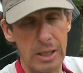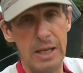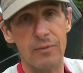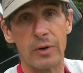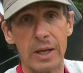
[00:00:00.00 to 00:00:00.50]

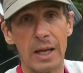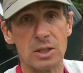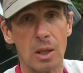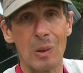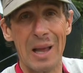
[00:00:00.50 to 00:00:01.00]
key for
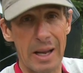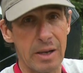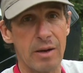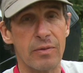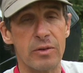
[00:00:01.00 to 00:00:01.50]
catching a lot
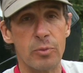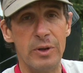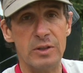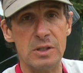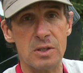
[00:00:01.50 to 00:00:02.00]
of different
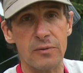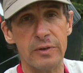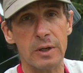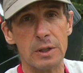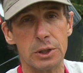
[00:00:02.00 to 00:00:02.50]
species of fish.